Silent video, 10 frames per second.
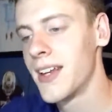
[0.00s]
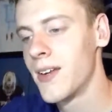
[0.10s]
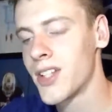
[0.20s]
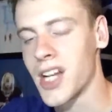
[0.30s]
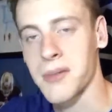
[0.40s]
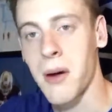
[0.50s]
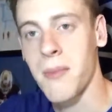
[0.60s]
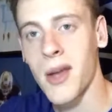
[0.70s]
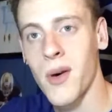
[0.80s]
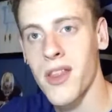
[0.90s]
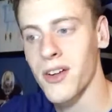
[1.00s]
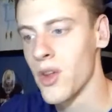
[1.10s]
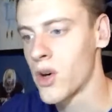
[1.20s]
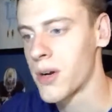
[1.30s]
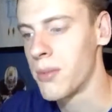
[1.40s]
We talked about Mayweather and
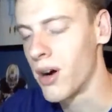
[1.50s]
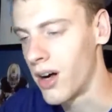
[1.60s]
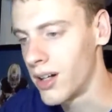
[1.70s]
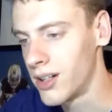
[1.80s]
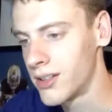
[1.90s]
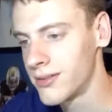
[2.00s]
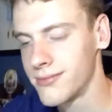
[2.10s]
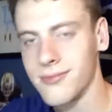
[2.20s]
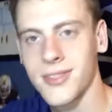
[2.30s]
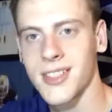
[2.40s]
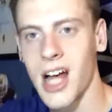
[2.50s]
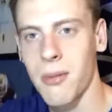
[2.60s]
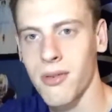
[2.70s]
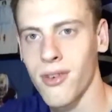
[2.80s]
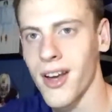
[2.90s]
Logan Paul,
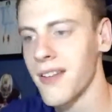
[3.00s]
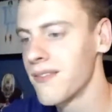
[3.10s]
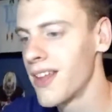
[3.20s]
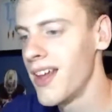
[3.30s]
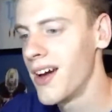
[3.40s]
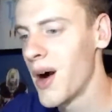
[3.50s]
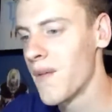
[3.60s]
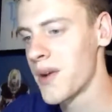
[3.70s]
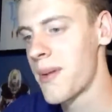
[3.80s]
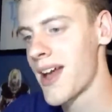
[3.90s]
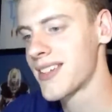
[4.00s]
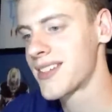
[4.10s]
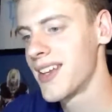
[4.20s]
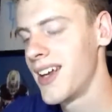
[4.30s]
sloppy fight over the past